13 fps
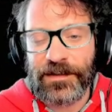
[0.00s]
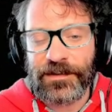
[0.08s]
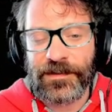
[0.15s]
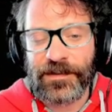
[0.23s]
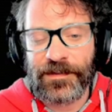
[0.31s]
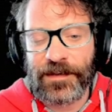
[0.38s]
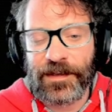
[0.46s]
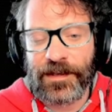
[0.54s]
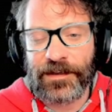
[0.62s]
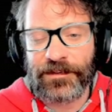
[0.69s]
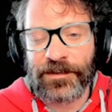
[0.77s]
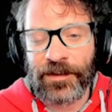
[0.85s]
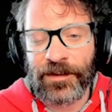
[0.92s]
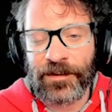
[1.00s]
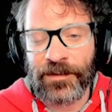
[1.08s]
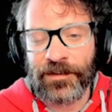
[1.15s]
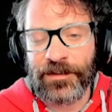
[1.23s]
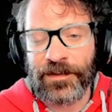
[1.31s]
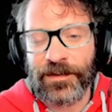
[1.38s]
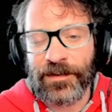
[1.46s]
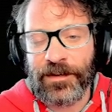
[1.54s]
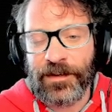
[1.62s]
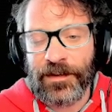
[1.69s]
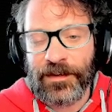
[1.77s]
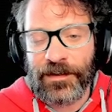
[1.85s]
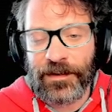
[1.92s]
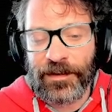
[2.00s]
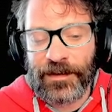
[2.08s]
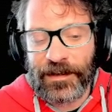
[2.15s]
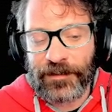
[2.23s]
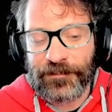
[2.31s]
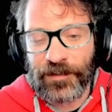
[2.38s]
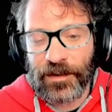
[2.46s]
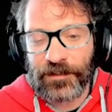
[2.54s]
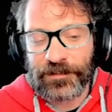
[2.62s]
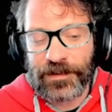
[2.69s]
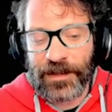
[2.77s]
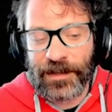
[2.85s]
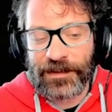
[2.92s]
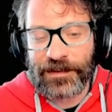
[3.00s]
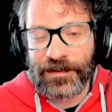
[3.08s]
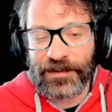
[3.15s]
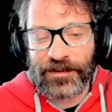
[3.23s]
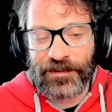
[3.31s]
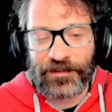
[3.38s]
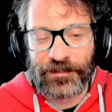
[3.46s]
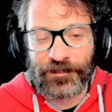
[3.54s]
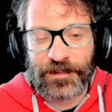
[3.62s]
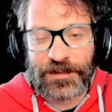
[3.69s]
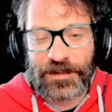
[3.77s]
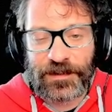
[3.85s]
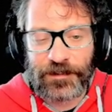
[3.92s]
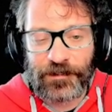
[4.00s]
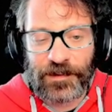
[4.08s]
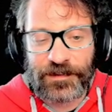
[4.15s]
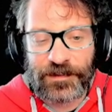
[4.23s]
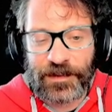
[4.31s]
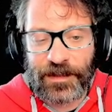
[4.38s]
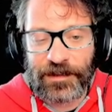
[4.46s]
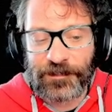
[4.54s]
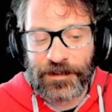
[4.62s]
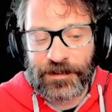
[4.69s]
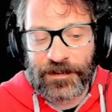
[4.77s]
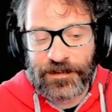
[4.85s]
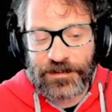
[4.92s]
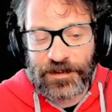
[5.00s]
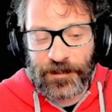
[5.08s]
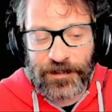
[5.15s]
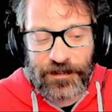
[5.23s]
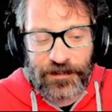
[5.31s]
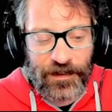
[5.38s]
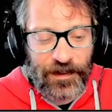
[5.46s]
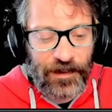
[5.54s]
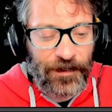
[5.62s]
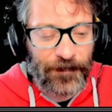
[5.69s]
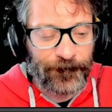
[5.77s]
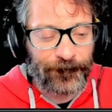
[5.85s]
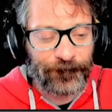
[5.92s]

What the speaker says: This is our node, our final target. I know it's not particularly well indicated, but let's jump in there.